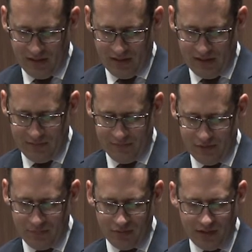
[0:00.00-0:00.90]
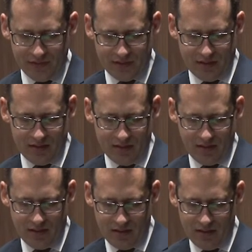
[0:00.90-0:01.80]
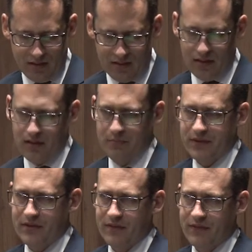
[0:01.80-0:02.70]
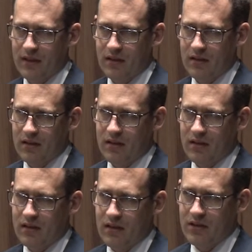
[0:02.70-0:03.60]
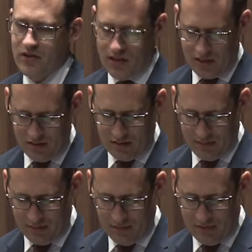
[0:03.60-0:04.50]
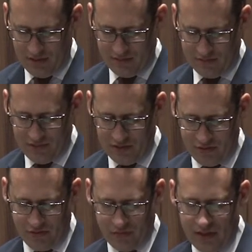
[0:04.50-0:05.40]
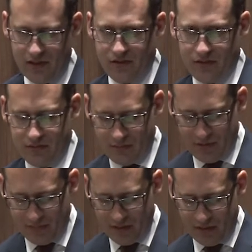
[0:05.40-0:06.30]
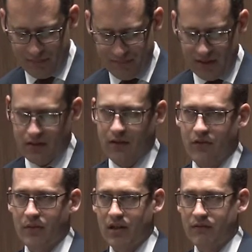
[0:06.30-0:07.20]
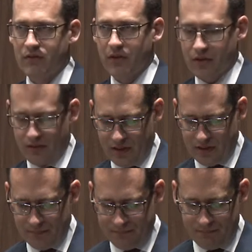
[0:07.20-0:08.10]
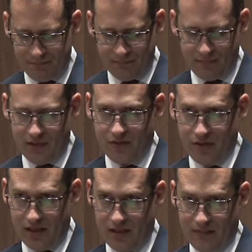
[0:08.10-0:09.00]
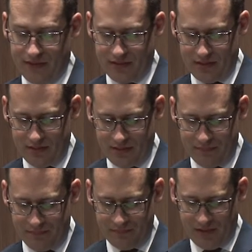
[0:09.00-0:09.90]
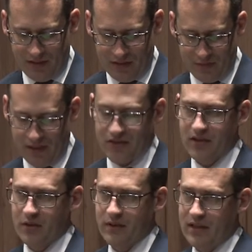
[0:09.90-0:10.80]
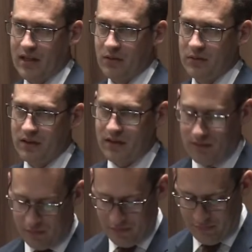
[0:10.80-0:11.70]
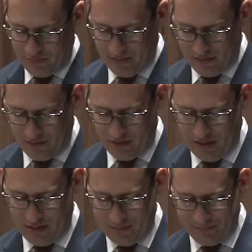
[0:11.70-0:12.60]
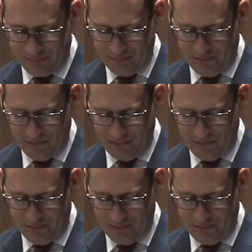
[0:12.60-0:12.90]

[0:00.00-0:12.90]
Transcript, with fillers: Um, for the president, the Indo-Pacific agenda appears to feature three issues above all: the threat of North Korea, trade deficits, especially with not only with respect to China,